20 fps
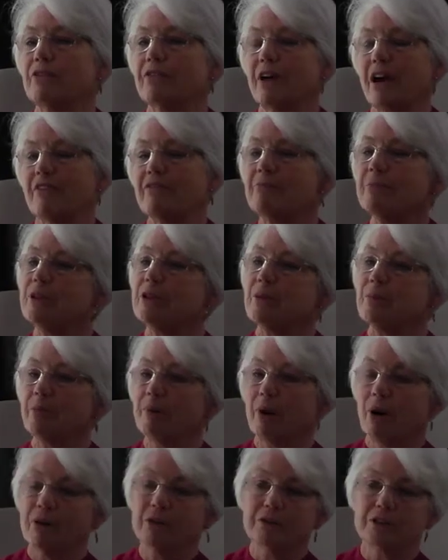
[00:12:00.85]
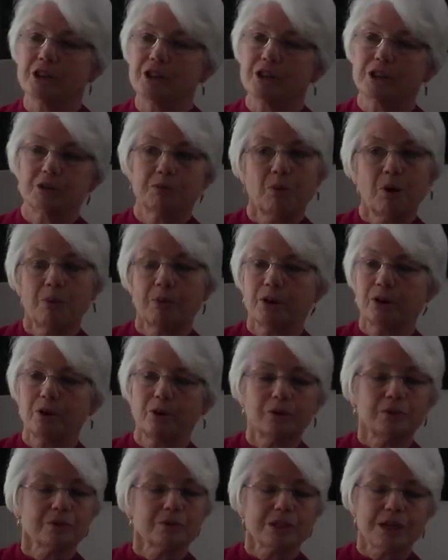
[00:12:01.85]
government approach, what we
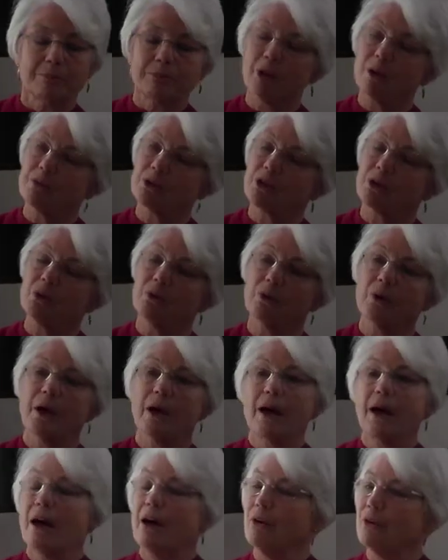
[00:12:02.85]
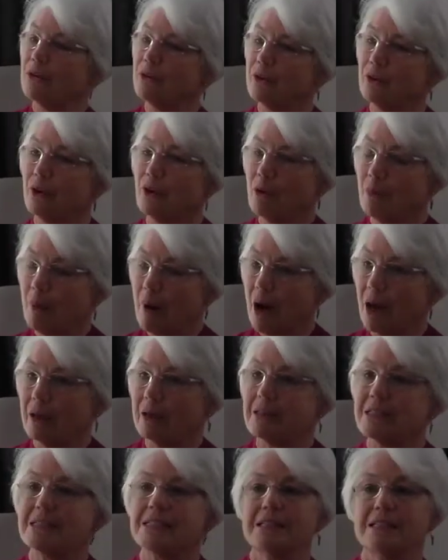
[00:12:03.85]
sometimes call health in all
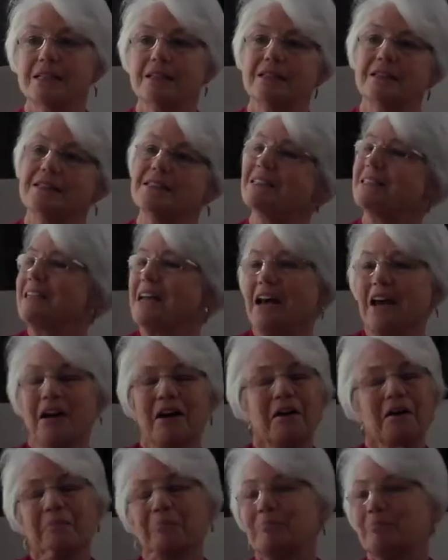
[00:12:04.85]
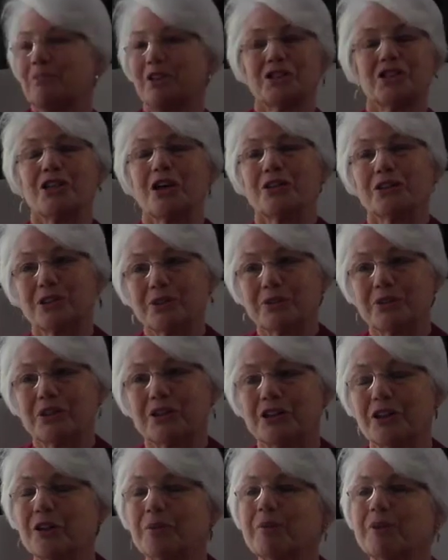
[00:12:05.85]
policies, the social
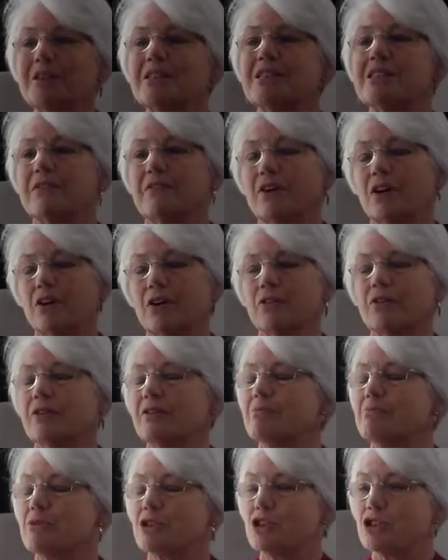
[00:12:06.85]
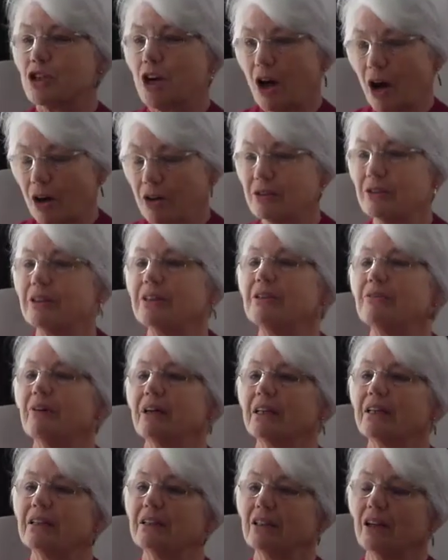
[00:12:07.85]
determinants of health, it's totally
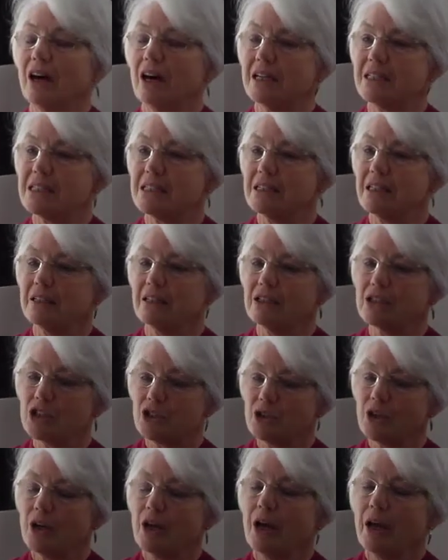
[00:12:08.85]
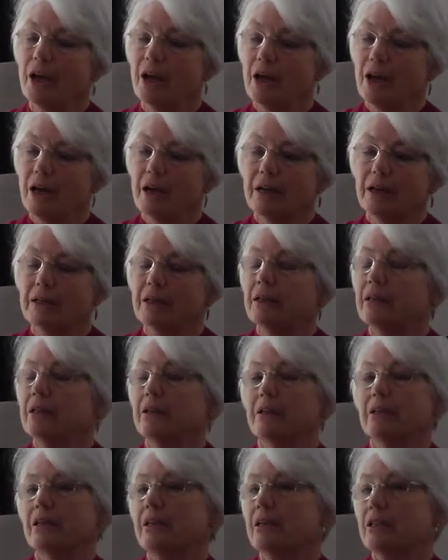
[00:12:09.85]
recognised, and
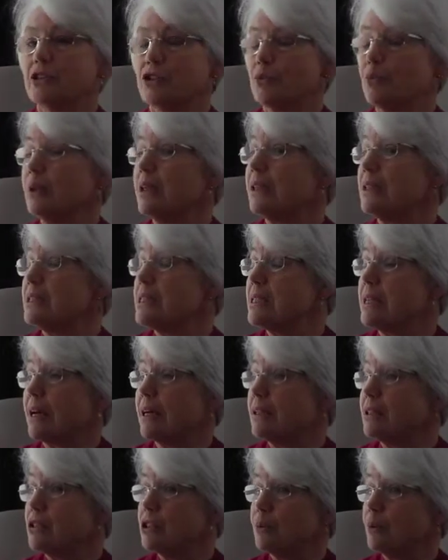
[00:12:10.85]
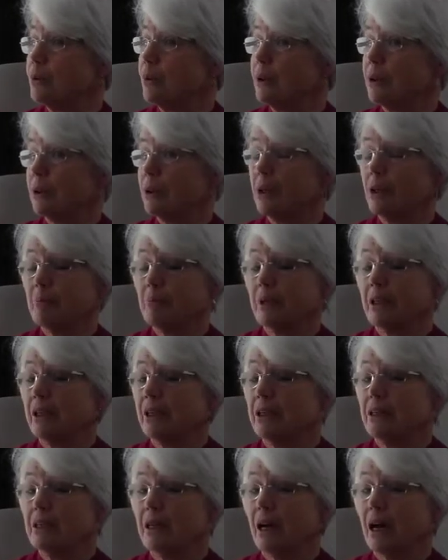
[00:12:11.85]
it's really starting to work. I
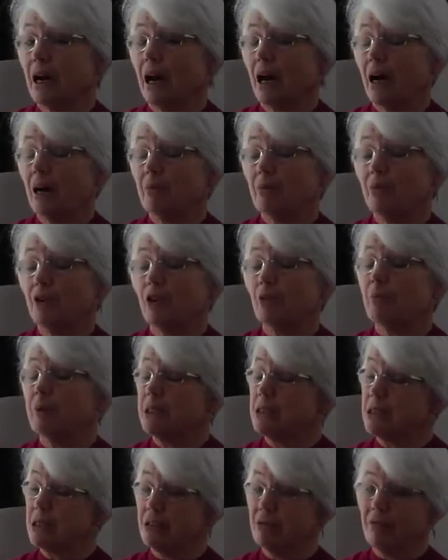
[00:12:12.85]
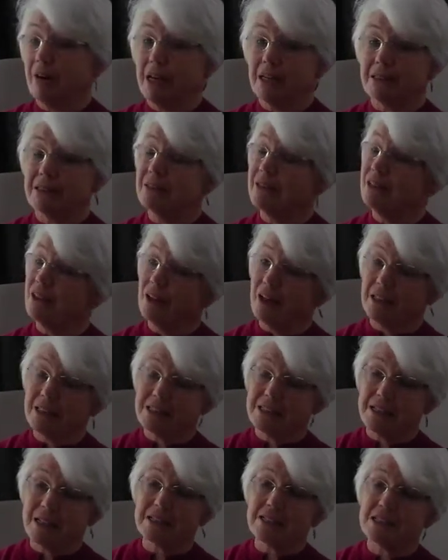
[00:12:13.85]
mean, the obesity rate in the United
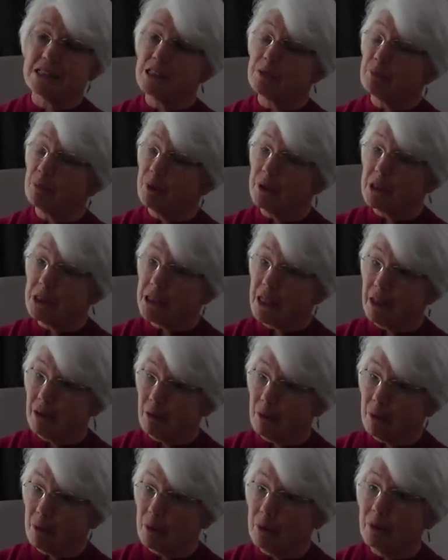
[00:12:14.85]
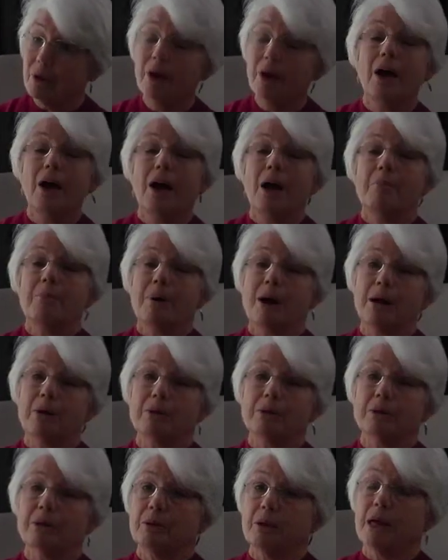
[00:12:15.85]
States is pretty terrible, but
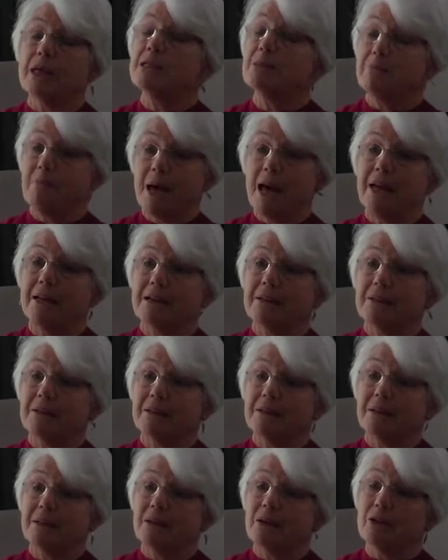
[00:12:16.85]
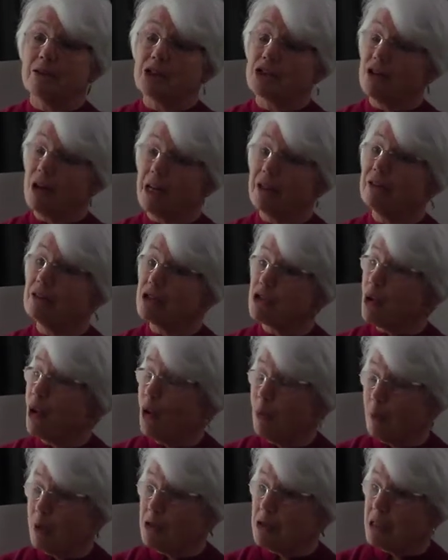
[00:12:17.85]
as bad. Australia is
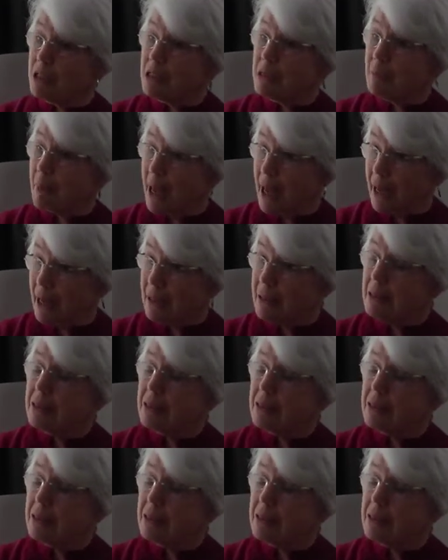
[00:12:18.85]
almost as bad.